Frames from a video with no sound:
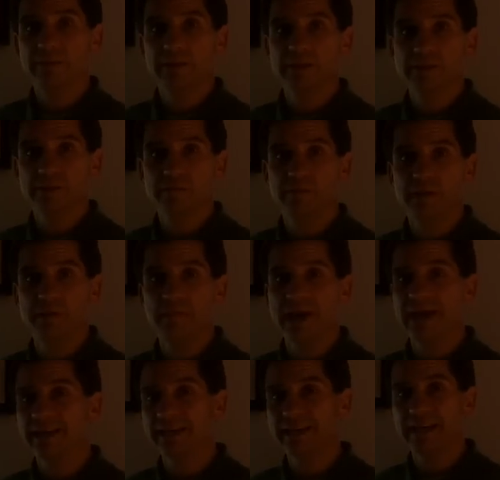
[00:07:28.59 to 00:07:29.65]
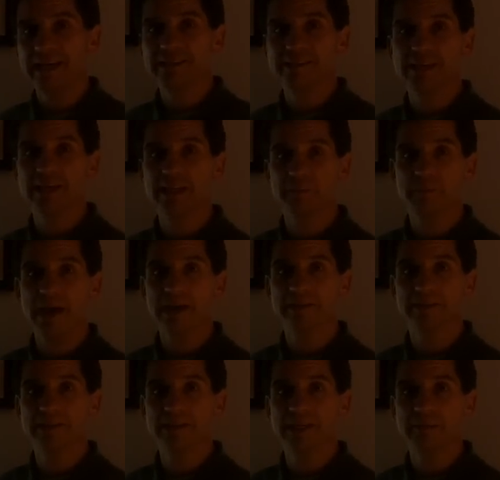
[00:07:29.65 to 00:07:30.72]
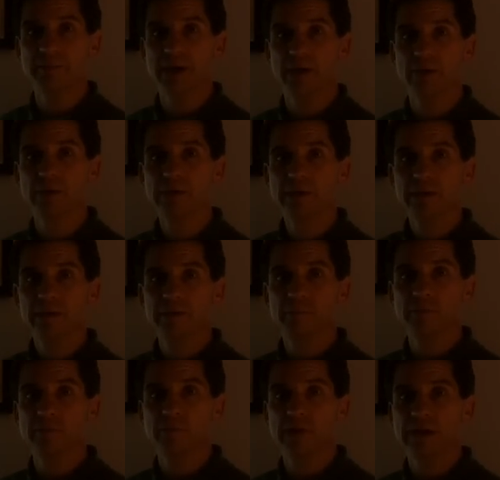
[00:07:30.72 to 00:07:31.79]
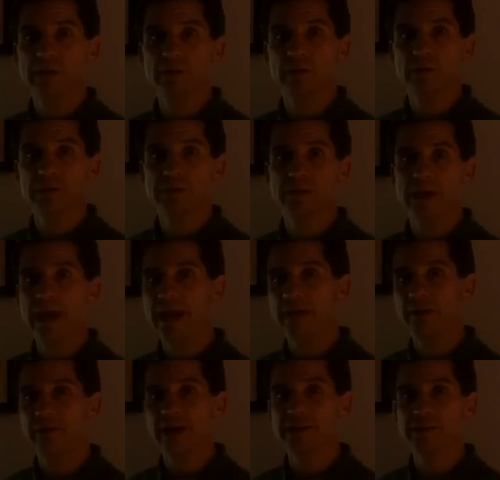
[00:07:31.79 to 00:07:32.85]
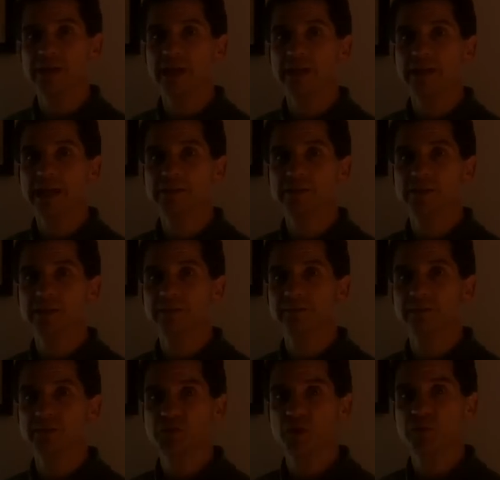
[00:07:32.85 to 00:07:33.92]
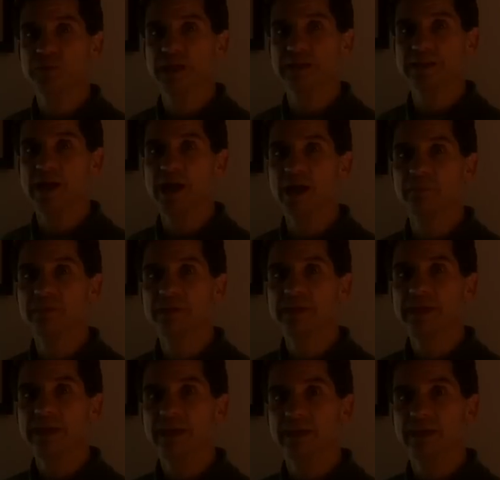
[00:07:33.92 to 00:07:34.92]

giving us the feedback, again, sending it back to the email that provided earlier, agrazini@cityoflatrobe.com.